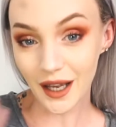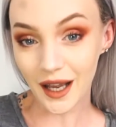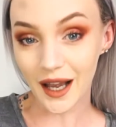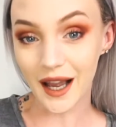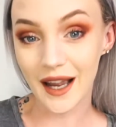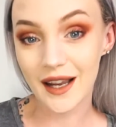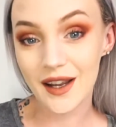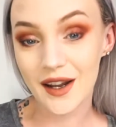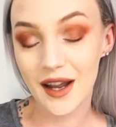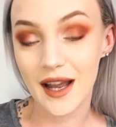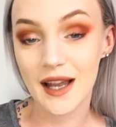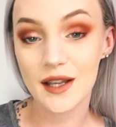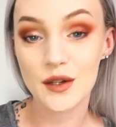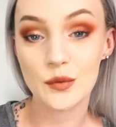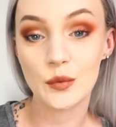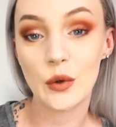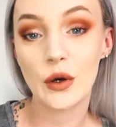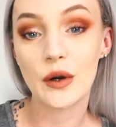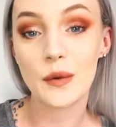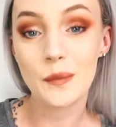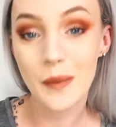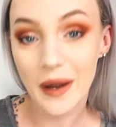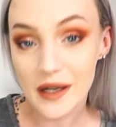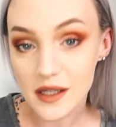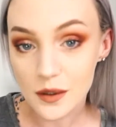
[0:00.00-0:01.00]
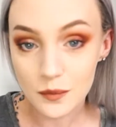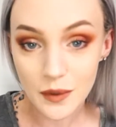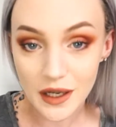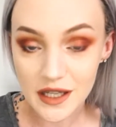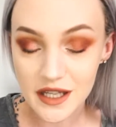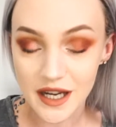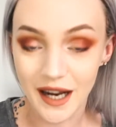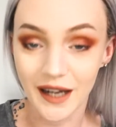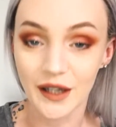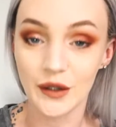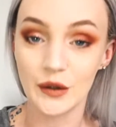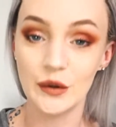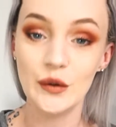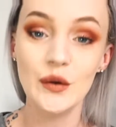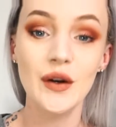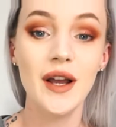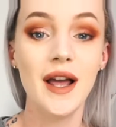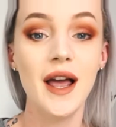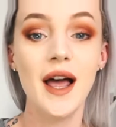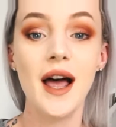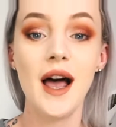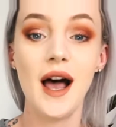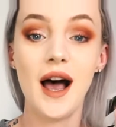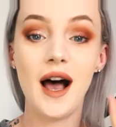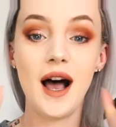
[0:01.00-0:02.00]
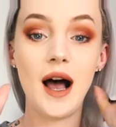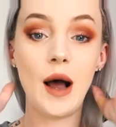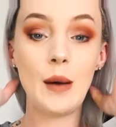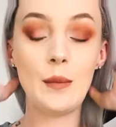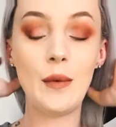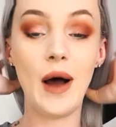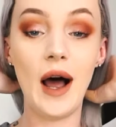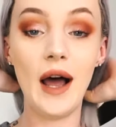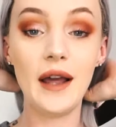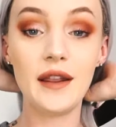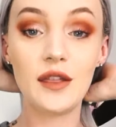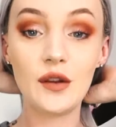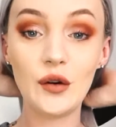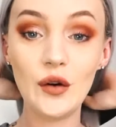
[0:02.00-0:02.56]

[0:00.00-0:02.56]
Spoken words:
Hi guys, welcome back to my channel. I